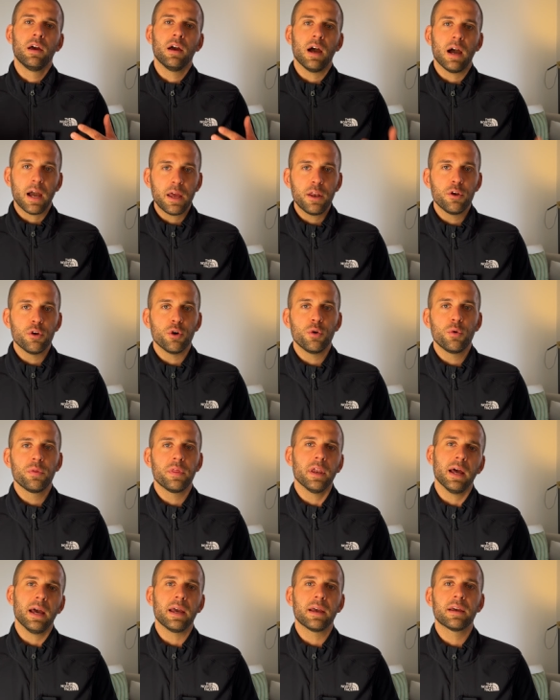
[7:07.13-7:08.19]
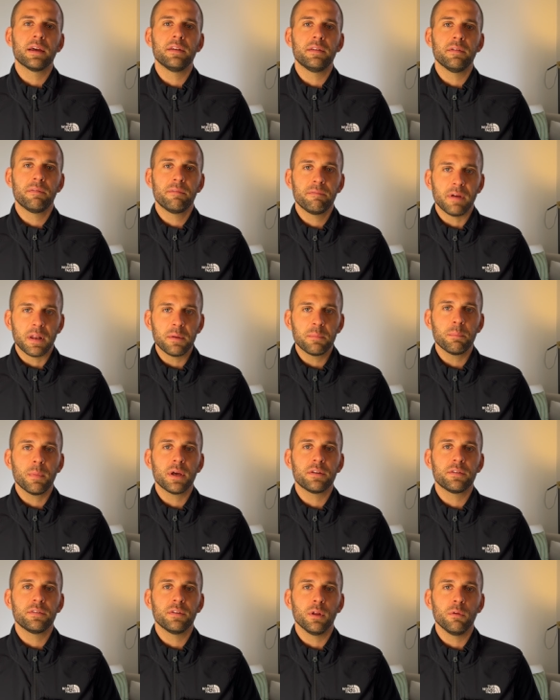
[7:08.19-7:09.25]
I know that I can defend
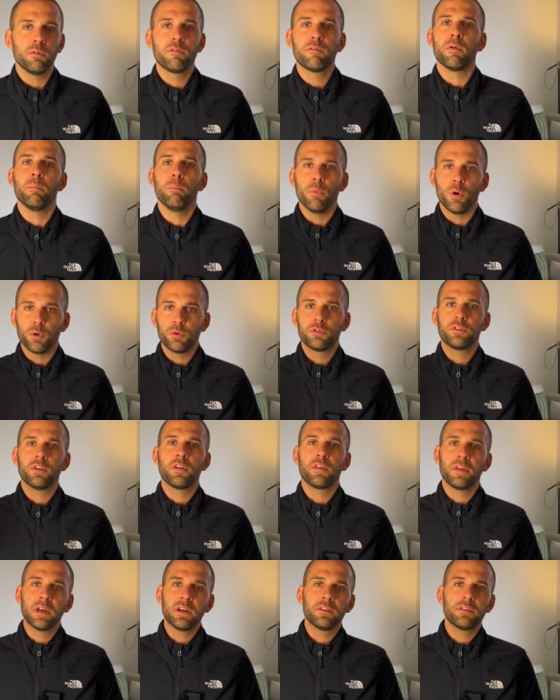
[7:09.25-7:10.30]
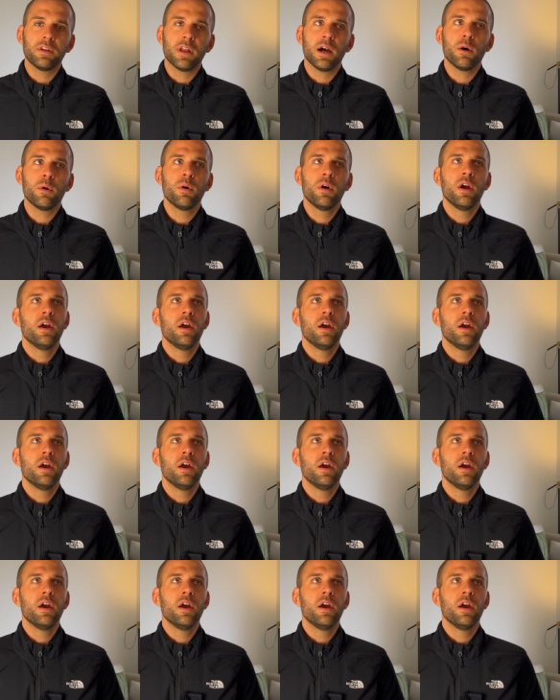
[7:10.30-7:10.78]
myself from most things now,